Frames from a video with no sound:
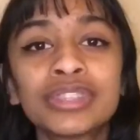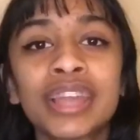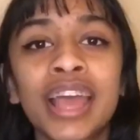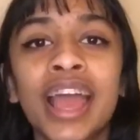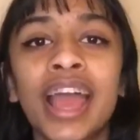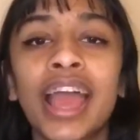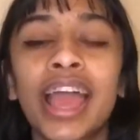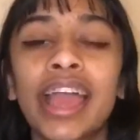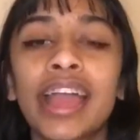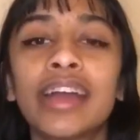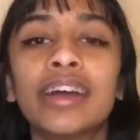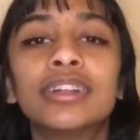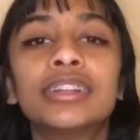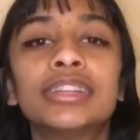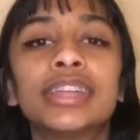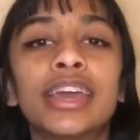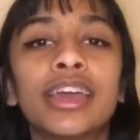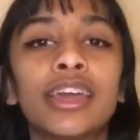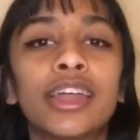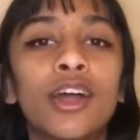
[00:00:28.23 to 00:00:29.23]
and it
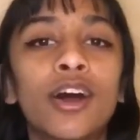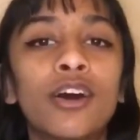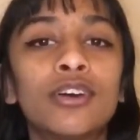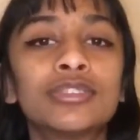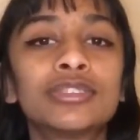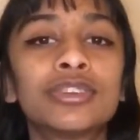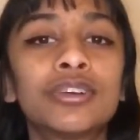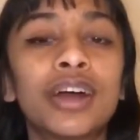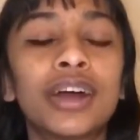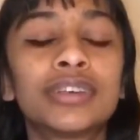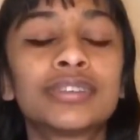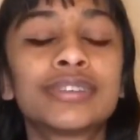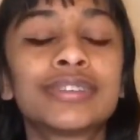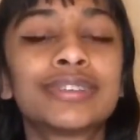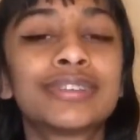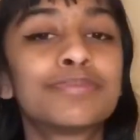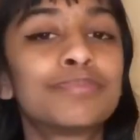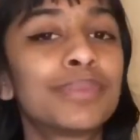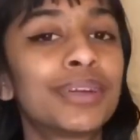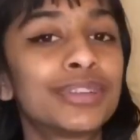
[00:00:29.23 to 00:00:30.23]
also has a
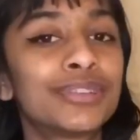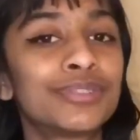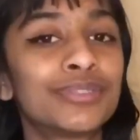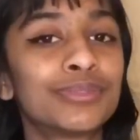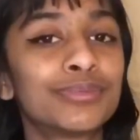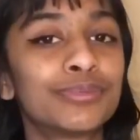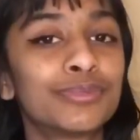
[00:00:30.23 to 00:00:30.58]
special rule,